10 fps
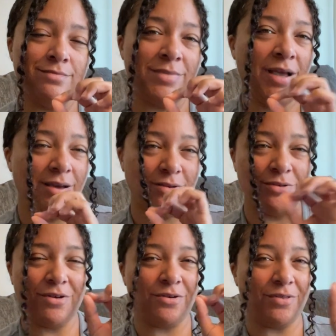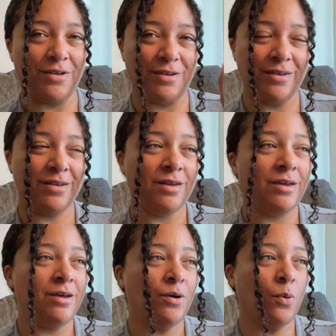I don't know the
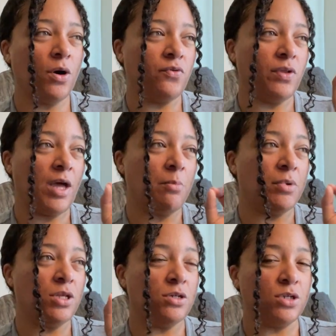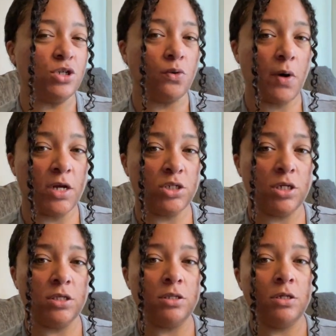word for that, but there's a
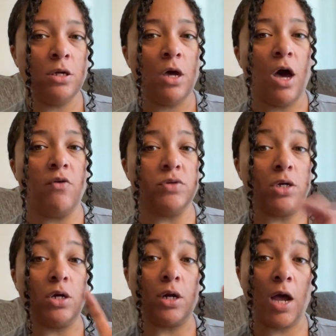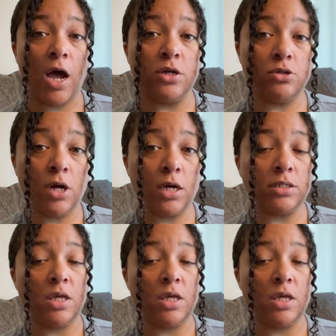duration of certain contracts